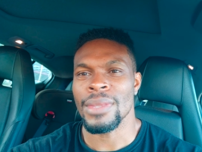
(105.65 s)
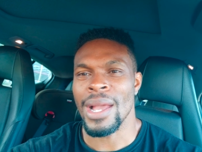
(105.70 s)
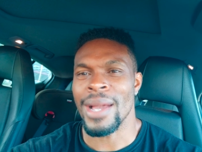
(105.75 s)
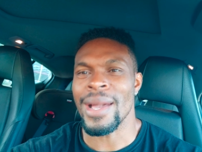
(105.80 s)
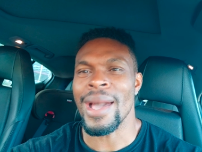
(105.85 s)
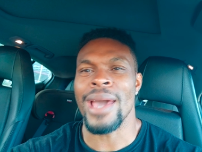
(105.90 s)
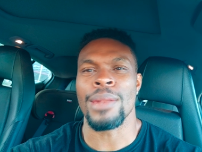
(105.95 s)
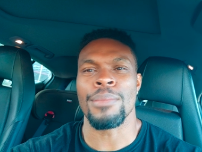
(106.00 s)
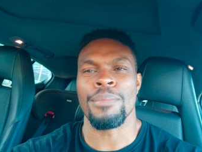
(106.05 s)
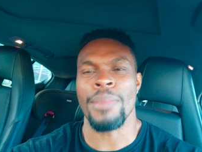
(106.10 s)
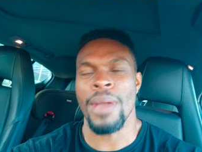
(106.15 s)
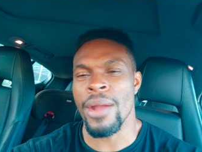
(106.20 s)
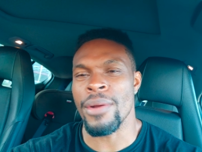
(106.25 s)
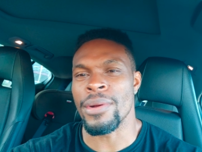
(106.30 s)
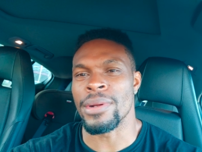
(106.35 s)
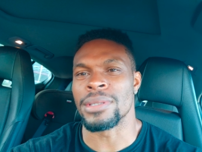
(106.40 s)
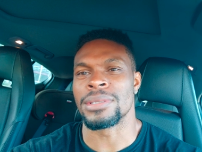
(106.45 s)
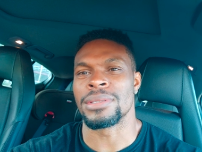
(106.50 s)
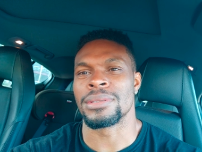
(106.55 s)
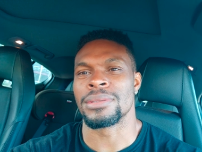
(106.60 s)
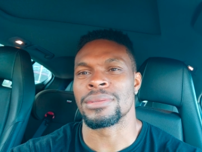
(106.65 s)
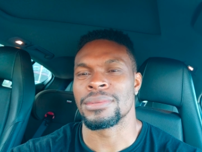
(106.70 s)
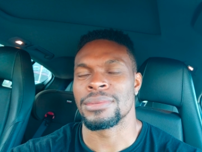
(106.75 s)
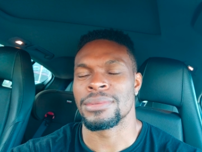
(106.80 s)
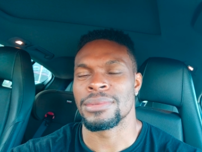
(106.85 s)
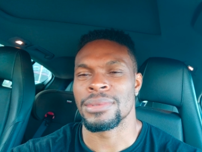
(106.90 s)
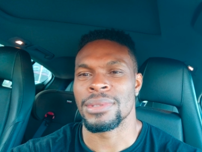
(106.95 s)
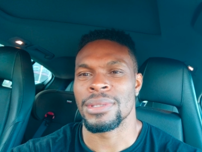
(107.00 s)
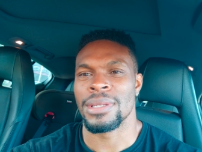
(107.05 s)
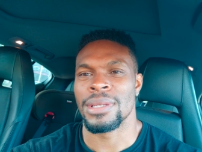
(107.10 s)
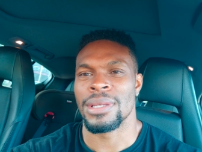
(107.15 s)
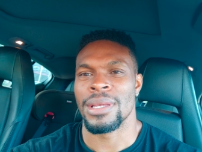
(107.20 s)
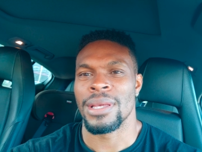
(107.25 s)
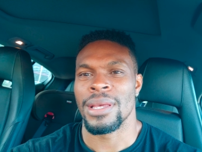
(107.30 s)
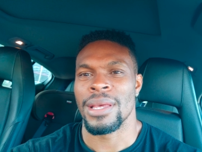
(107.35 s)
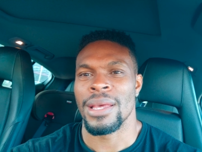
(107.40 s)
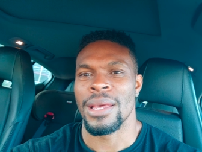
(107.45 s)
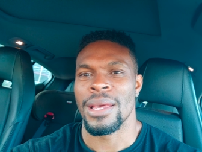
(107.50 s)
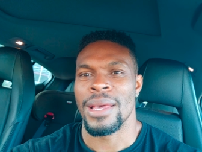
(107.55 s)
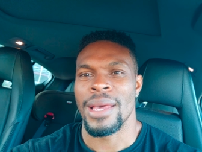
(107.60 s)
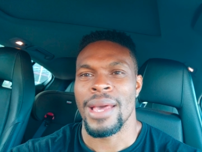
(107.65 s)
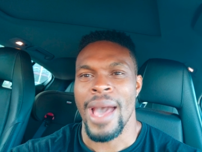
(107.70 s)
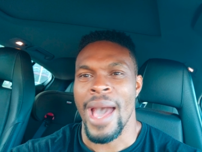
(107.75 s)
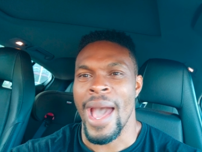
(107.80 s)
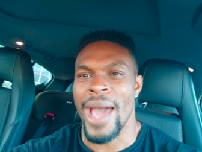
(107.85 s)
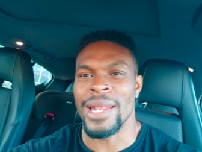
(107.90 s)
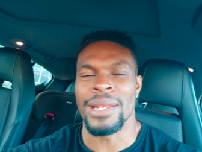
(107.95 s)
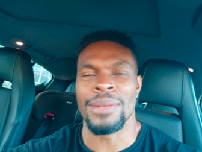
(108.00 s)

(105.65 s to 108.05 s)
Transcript: I got embarrassed. I